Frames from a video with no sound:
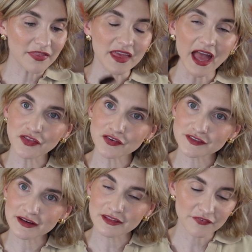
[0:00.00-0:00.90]
the other
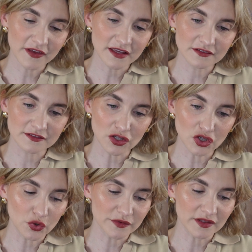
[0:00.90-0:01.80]
side of the face
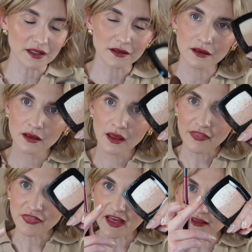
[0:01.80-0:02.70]
using
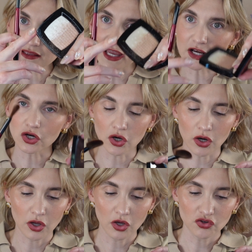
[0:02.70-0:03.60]
that lighter
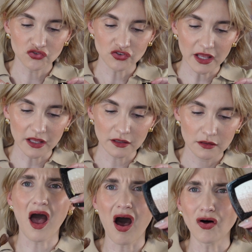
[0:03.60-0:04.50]
shade.
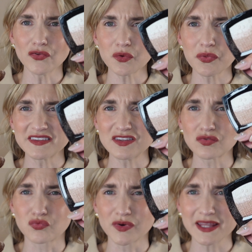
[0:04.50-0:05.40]
Also, this
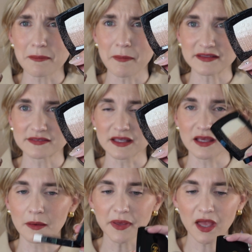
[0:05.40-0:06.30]
is really
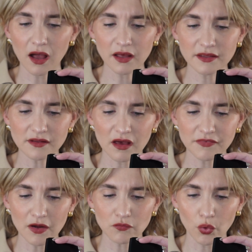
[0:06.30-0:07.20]
messy because of
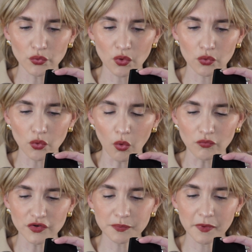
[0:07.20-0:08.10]
that rose gold
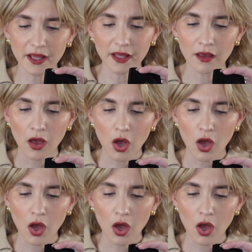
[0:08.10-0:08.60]
overspray.